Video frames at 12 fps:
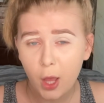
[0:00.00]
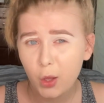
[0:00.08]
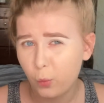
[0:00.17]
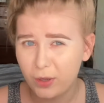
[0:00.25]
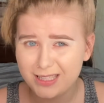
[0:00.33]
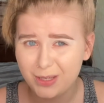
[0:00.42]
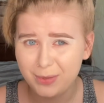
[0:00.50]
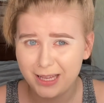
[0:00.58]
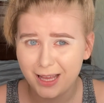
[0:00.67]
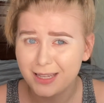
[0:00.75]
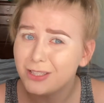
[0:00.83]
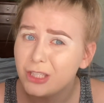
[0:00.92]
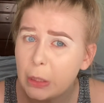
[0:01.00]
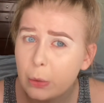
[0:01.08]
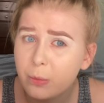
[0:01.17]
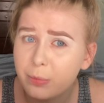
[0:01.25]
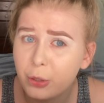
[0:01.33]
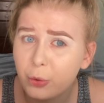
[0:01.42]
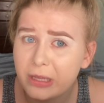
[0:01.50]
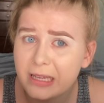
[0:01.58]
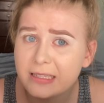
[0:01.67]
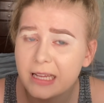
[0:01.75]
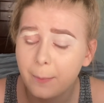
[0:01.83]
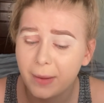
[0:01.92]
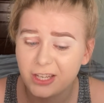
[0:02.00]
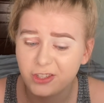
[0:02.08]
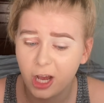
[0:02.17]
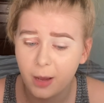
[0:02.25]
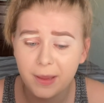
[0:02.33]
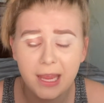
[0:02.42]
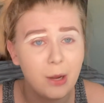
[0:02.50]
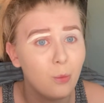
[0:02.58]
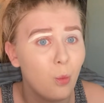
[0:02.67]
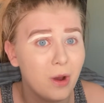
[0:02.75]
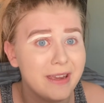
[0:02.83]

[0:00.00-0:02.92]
Was it because 2 employees at my job in one